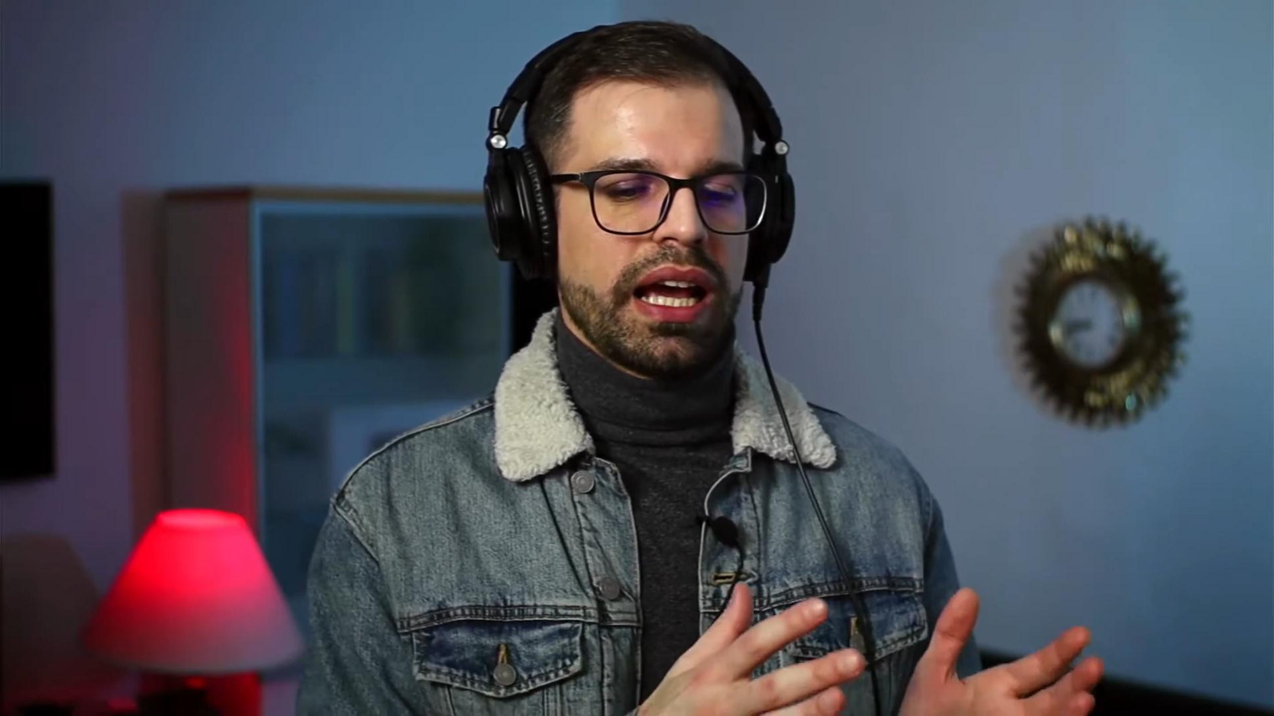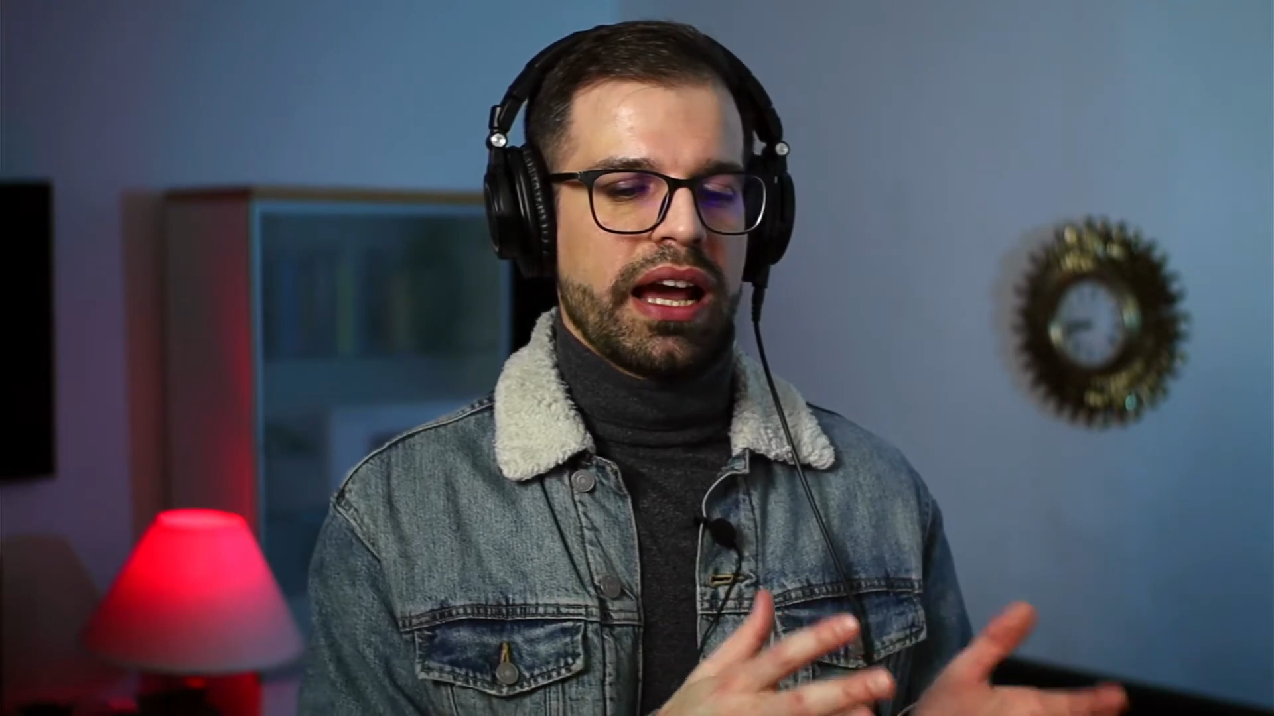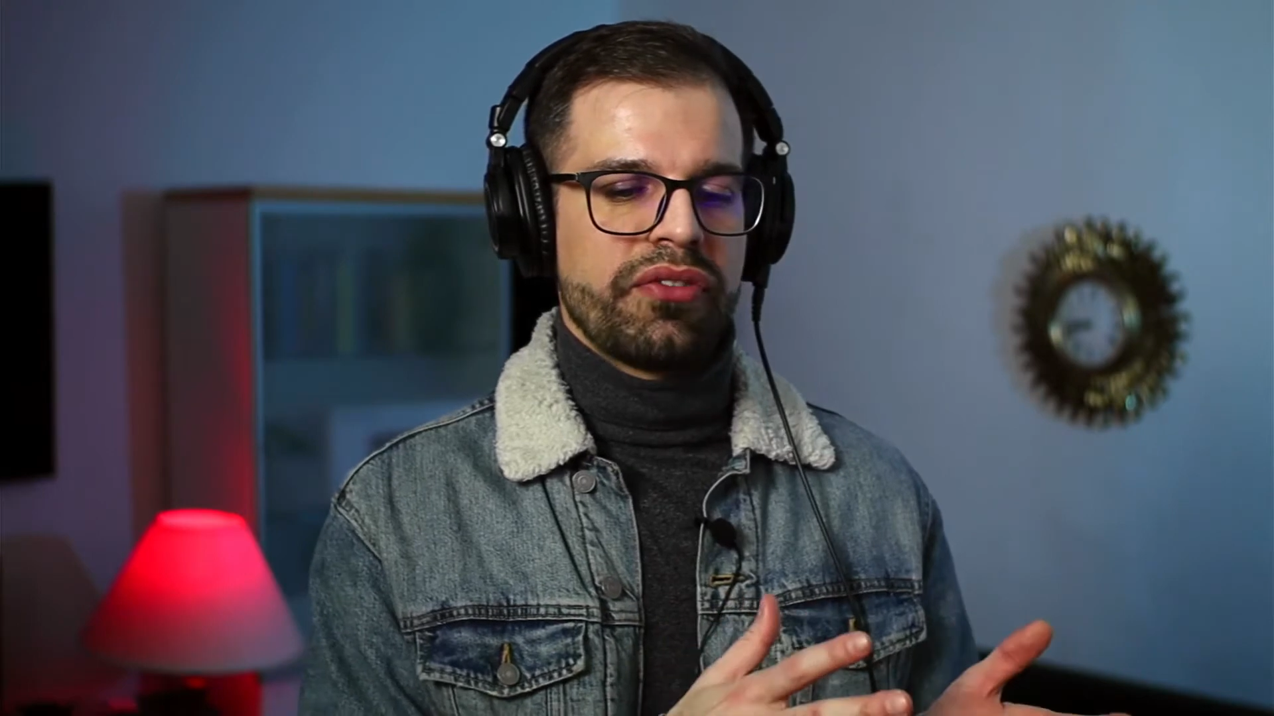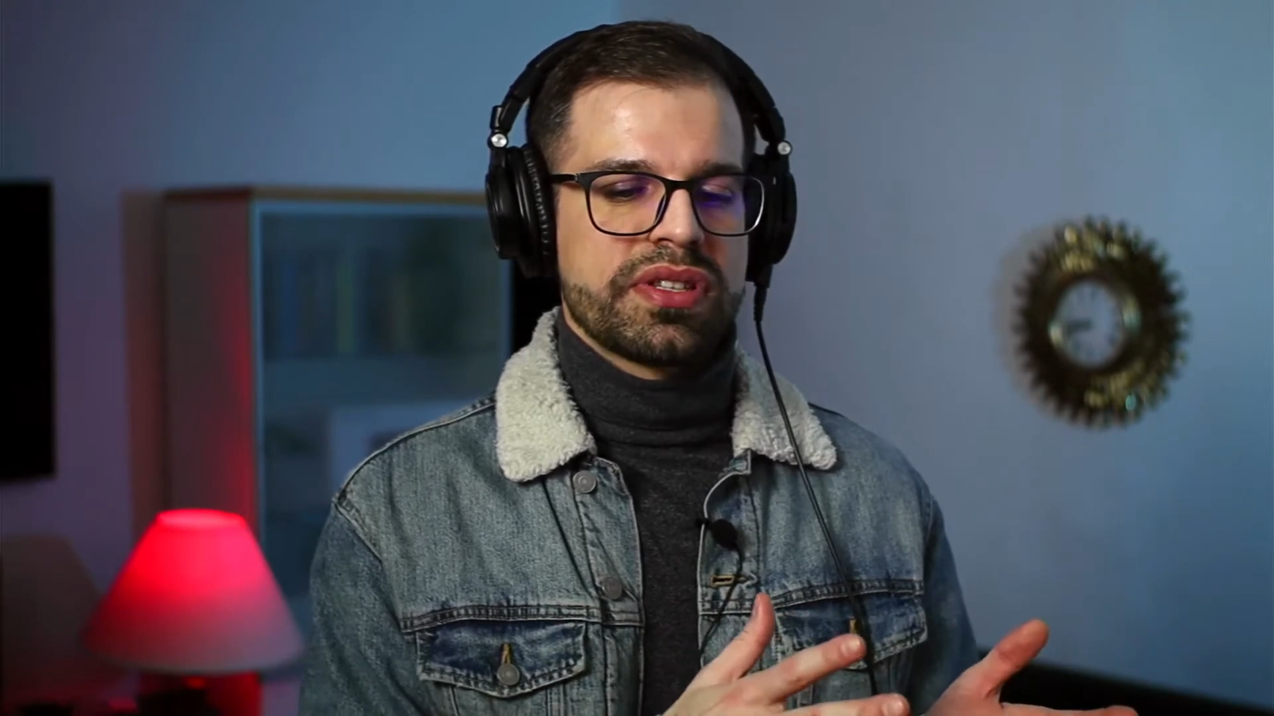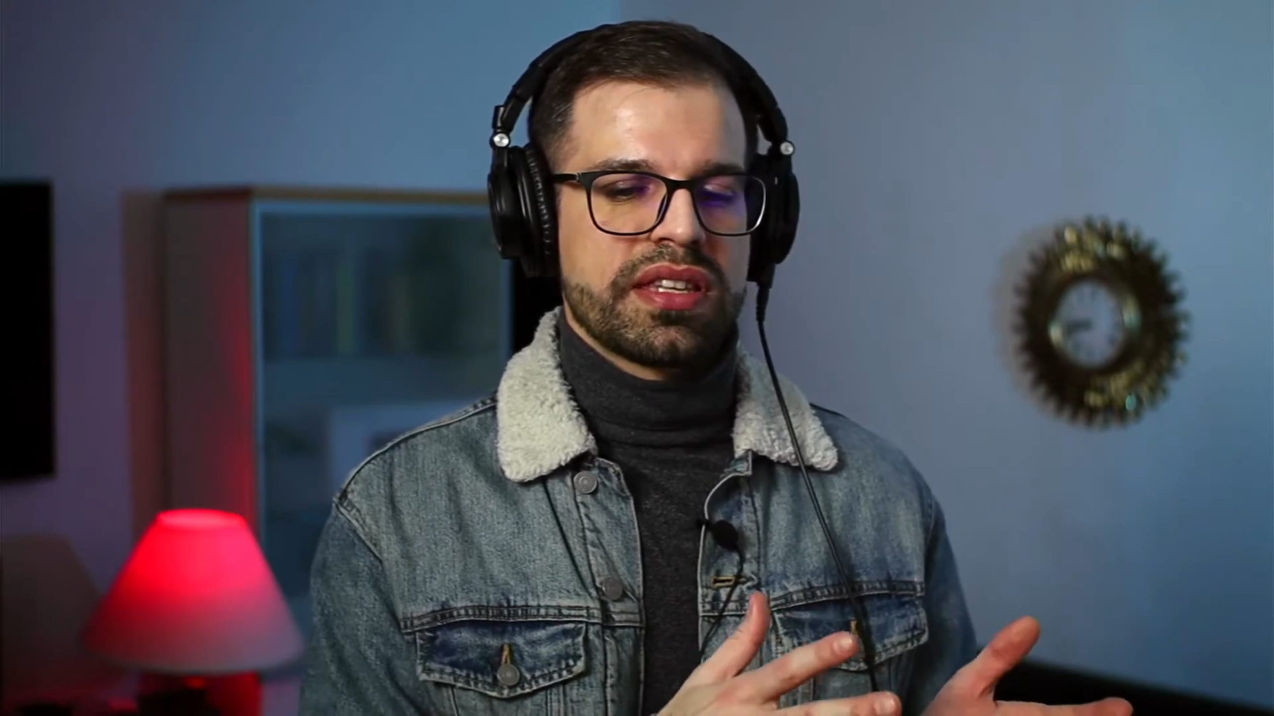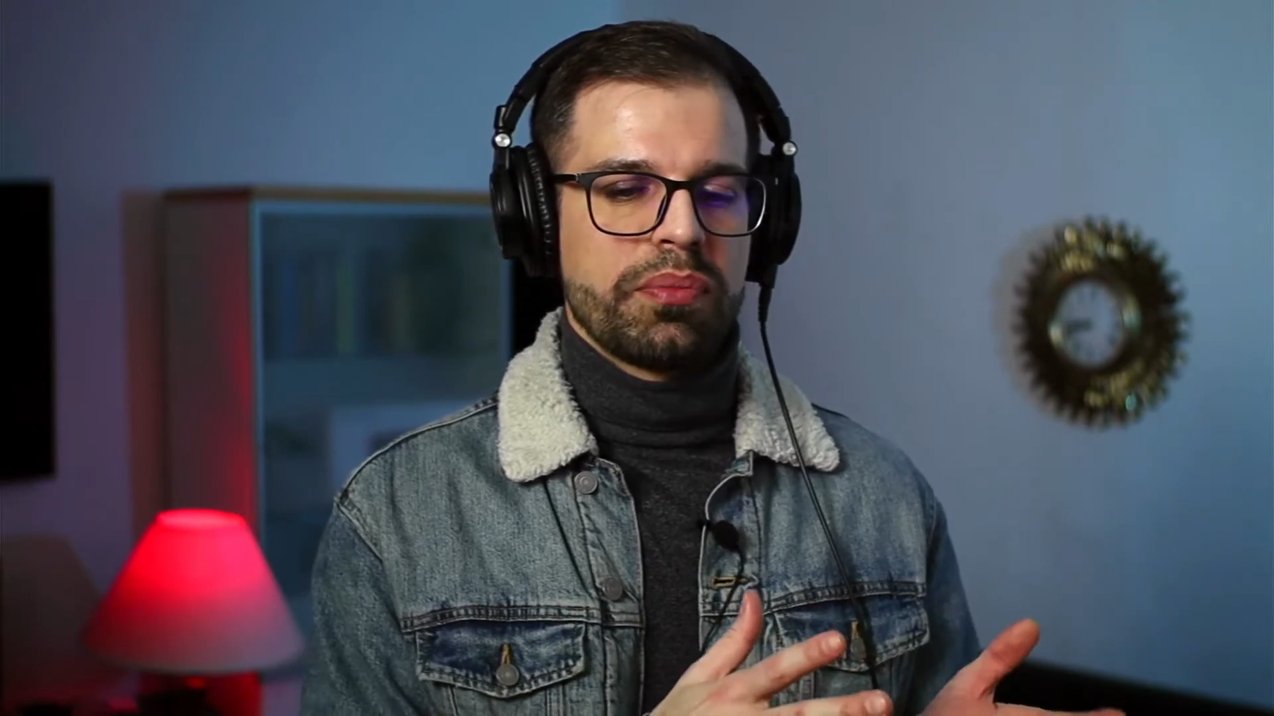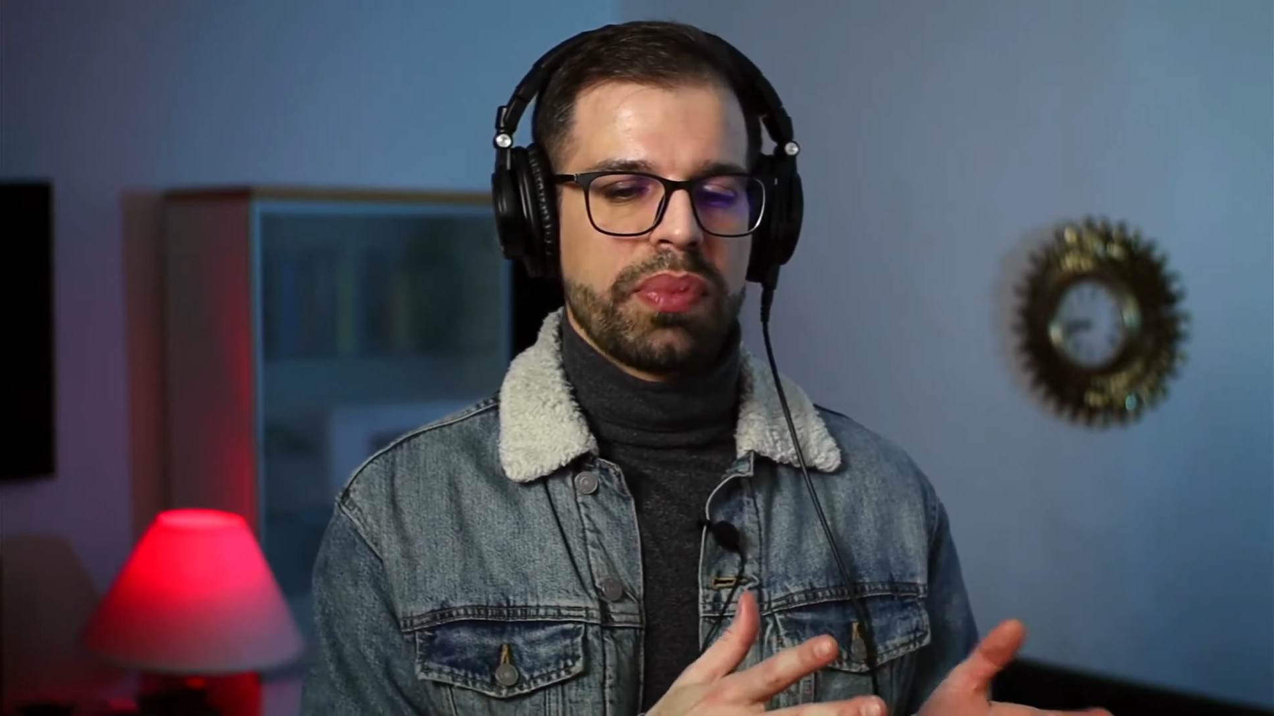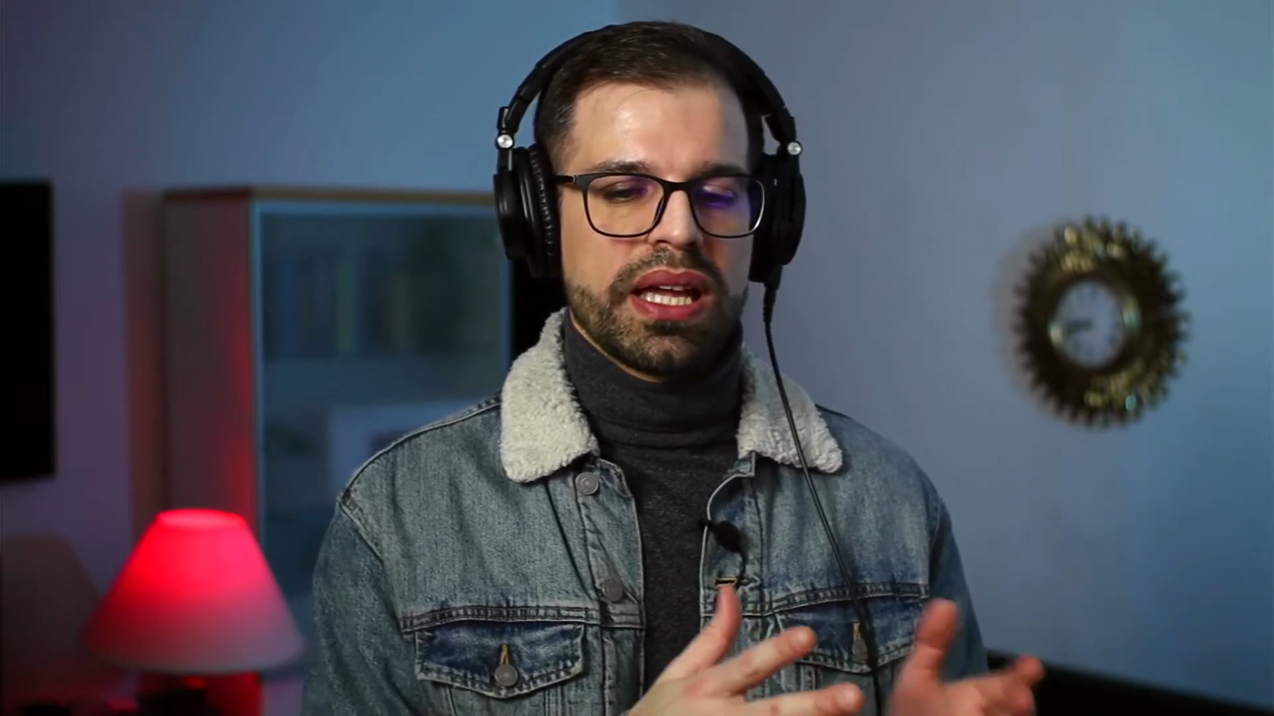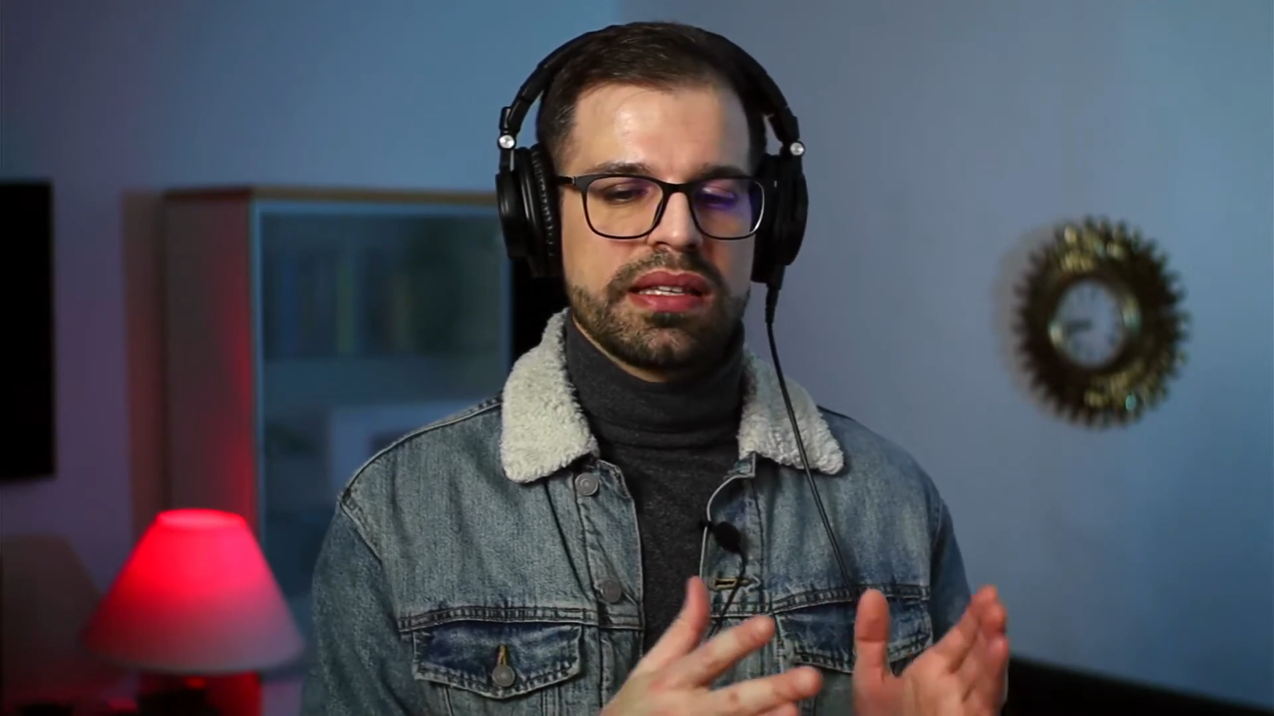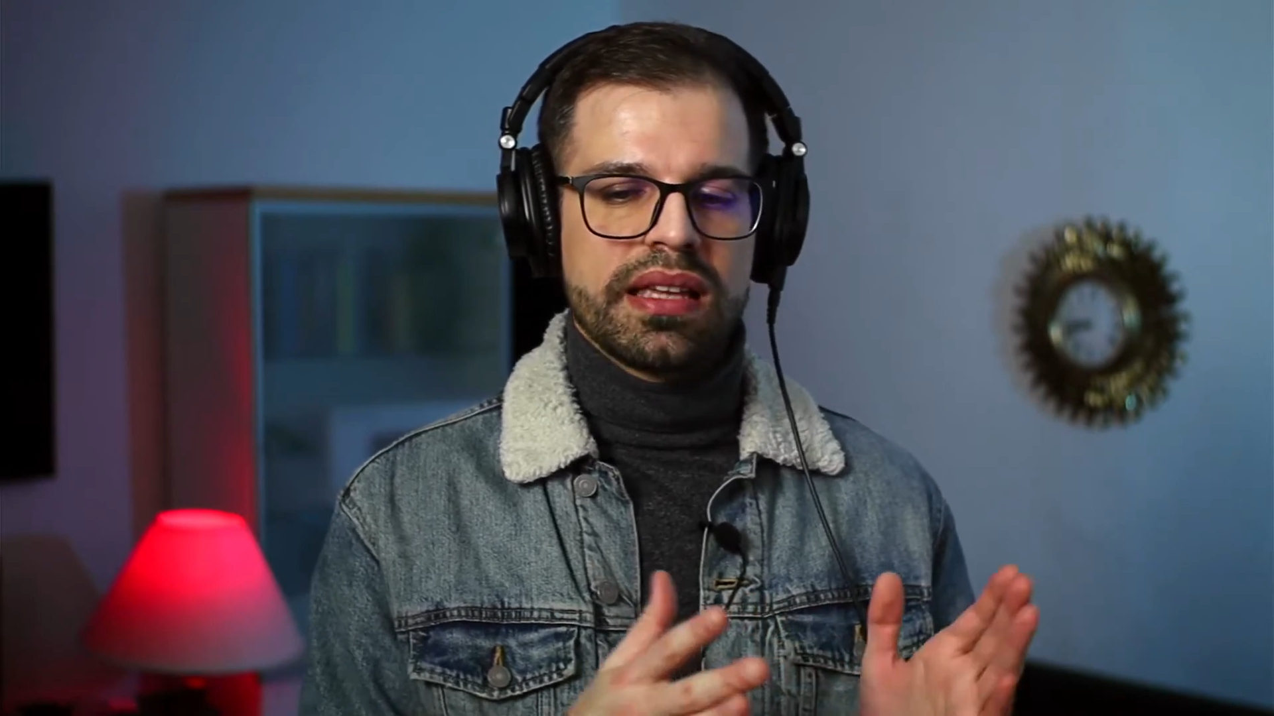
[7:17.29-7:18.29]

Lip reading: have a sub bass,